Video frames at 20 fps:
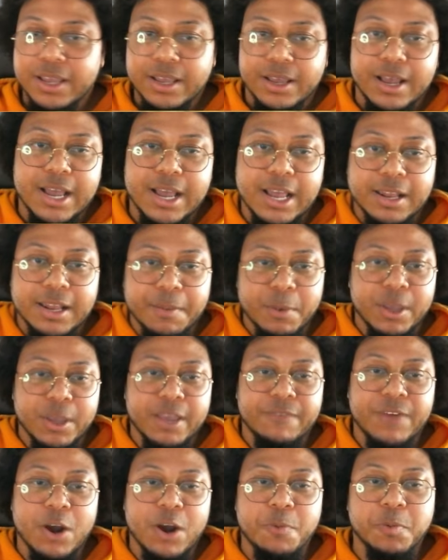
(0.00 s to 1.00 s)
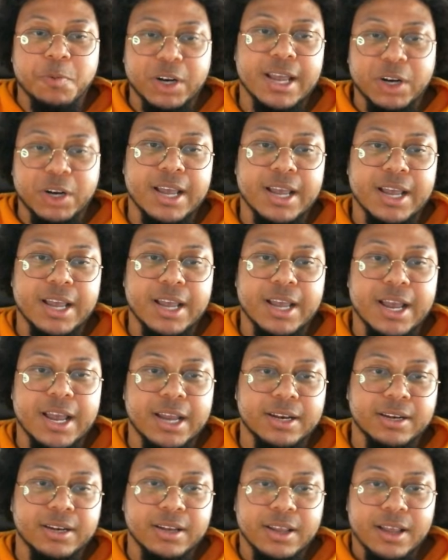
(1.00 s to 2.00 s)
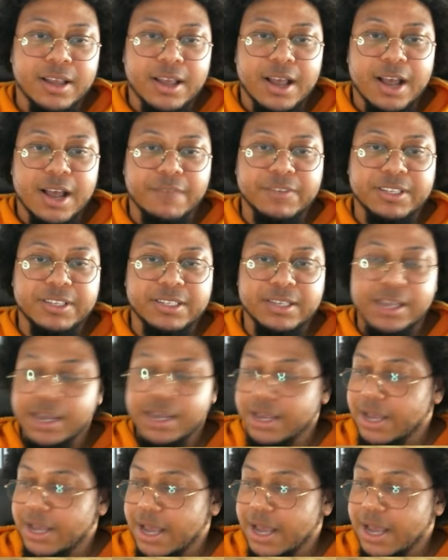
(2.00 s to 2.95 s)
Let me, if I open my Sharingan, obviously